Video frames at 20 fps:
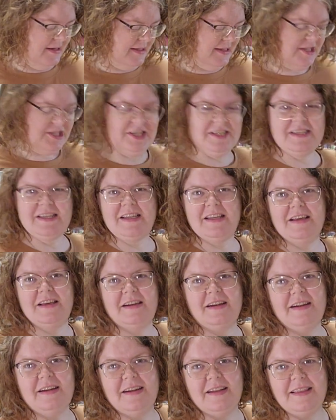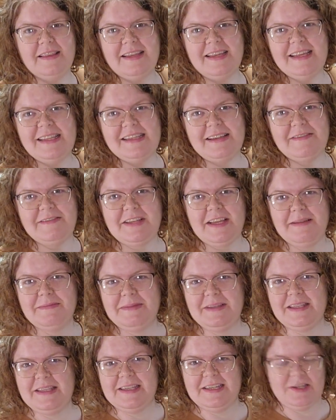dishes clutter and the kids have to
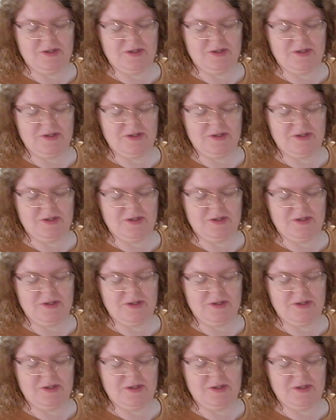empty the